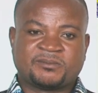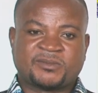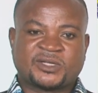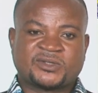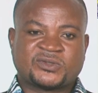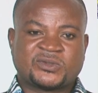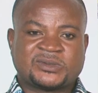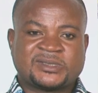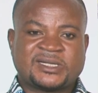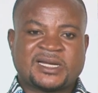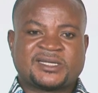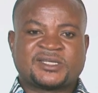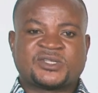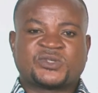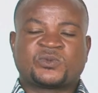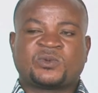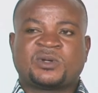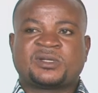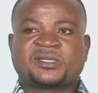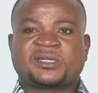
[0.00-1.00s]
So that
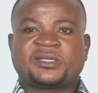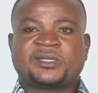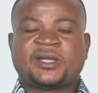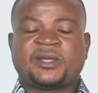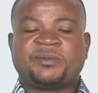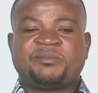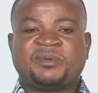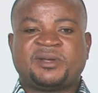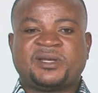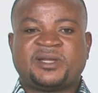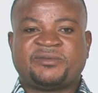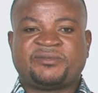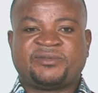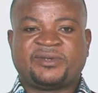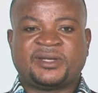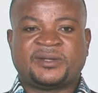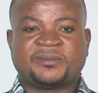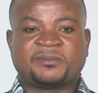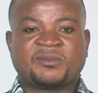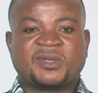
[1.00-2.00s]
is what they believe
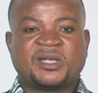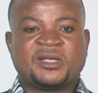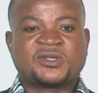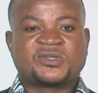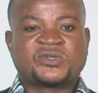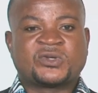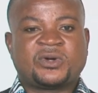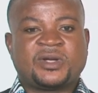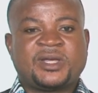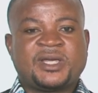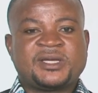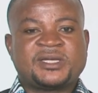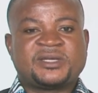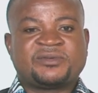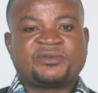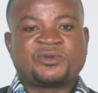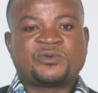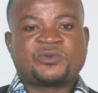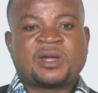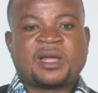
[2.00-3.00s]
in. So
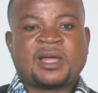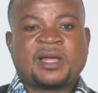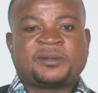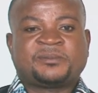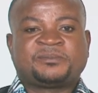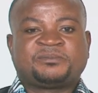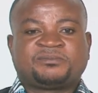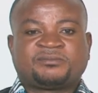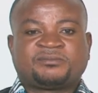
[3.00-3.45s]
individuals'